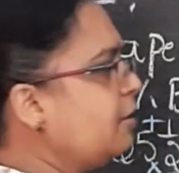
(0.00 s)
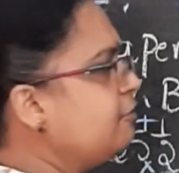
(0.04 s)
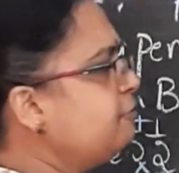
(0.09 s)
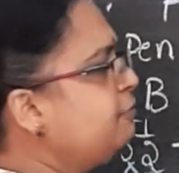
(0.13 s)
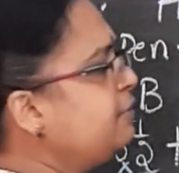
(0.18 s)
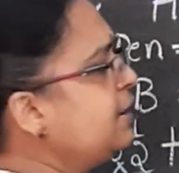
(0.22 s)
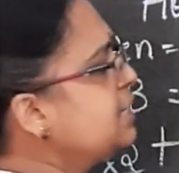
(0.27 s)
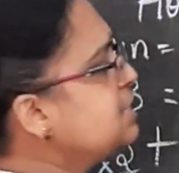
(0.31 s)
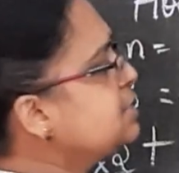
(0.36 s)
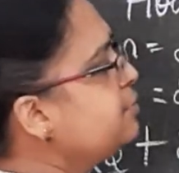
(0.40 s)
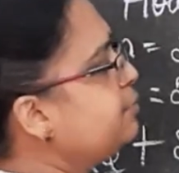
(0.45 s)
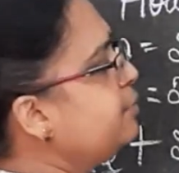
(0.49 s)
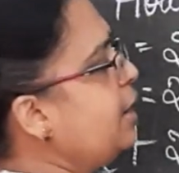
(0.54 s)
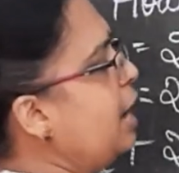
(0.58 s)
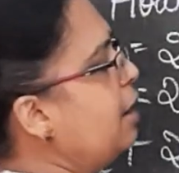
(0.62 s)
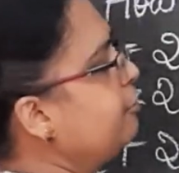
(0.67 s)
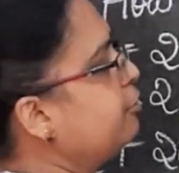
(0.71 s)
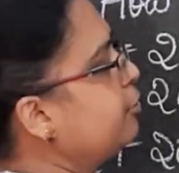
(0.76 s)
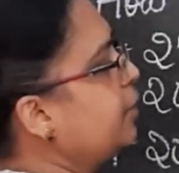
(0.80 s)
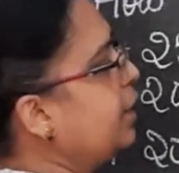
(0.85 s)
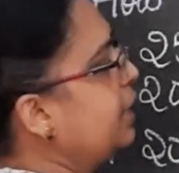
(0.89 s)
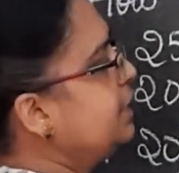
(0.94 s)
First we
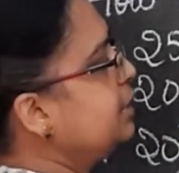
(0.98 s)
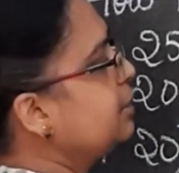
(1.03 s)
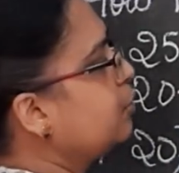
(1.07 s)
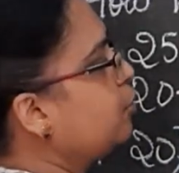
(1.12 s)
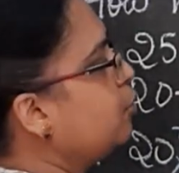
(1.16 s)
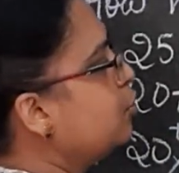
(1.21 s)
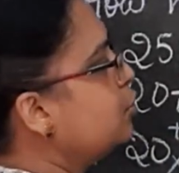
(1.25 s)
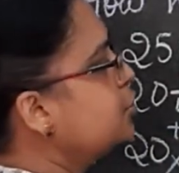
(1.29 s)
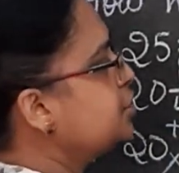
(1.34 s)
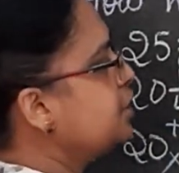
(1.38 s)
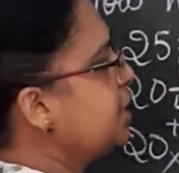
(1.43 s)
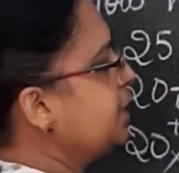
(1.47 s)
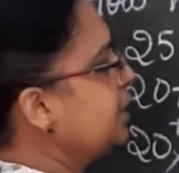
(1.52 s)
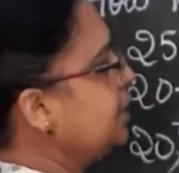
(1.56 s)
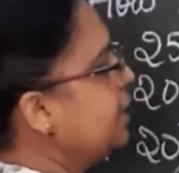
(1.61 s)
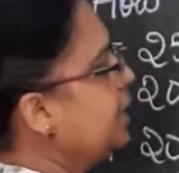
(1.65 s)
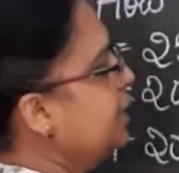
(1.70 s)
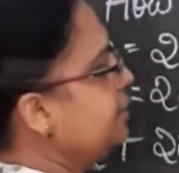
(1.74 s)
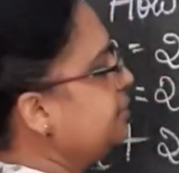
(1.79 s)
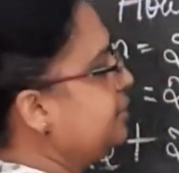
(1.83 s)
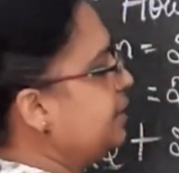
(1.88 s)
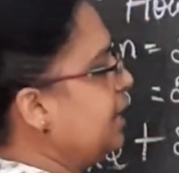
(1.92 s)
have to write the quotient,
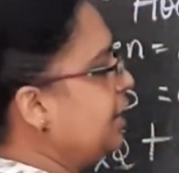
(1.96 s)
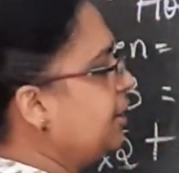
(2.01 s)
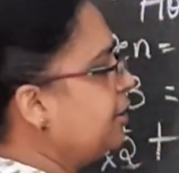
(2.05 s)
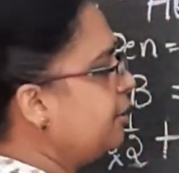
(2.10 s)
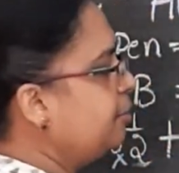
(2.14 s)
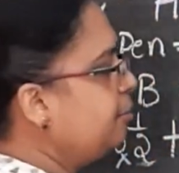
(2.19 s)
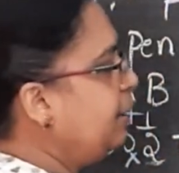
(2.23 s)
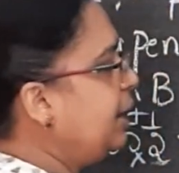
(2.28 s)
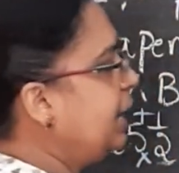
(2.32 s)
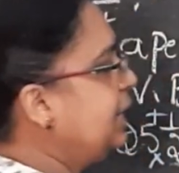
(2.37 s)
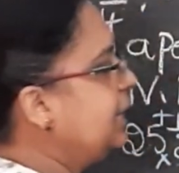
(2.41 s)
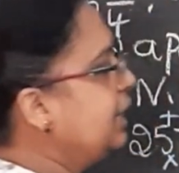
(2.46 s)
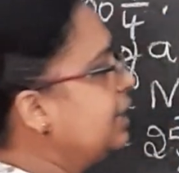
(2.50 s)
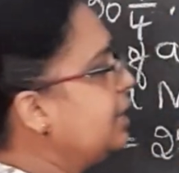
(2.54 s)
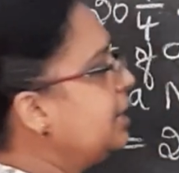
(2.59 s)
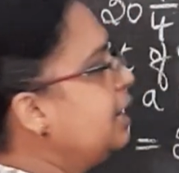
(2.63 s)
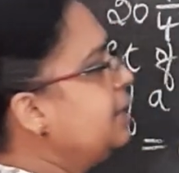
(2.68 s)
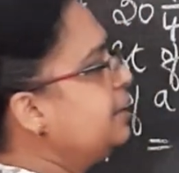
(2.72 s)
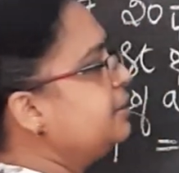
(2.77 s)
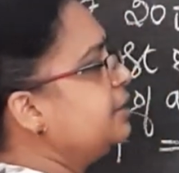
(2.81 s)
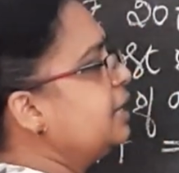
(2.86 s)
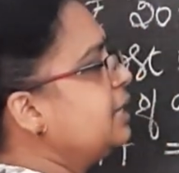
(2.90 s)
then remainder,
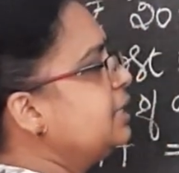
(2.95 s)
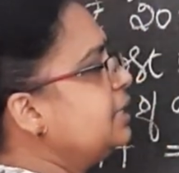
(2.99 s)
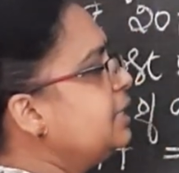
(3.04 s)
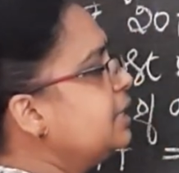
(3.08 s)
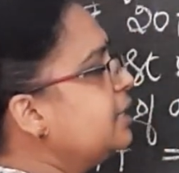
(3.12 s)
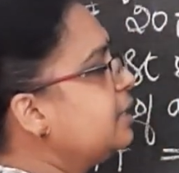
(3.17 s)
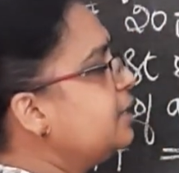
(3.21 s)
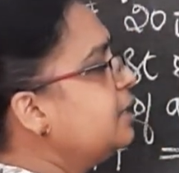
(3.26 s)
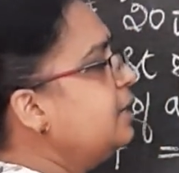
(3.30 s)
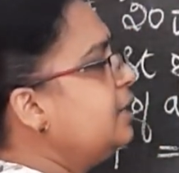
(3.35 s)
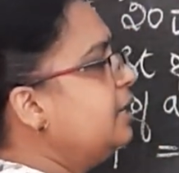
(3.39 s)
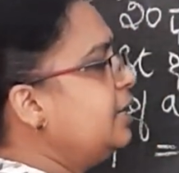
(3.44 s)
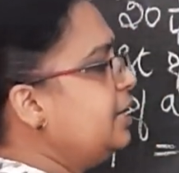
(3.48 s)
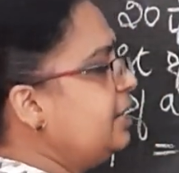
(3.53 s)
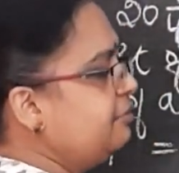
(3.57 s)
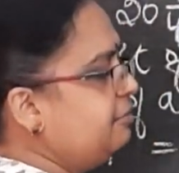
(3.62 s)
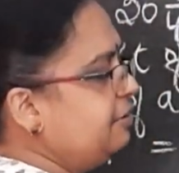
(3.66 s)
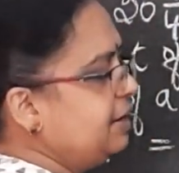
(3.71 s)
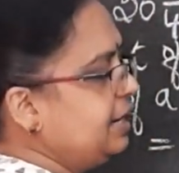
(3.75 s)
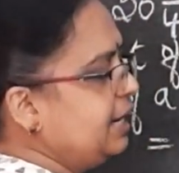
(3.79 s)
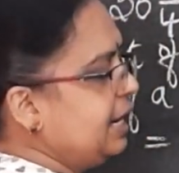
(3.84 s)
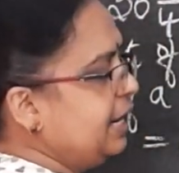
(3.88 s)
then the
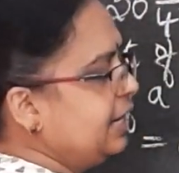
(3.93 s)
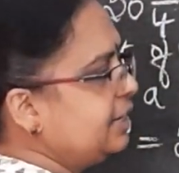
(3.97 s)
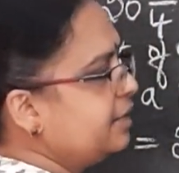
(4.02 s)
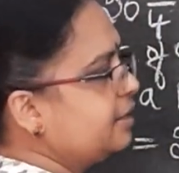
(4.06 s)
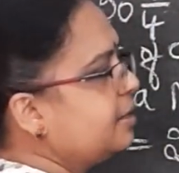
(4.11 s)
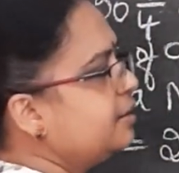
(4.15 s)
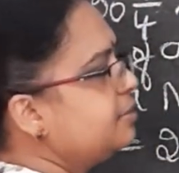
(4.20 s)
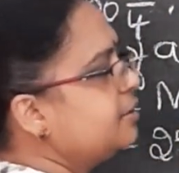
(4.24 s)
dividend.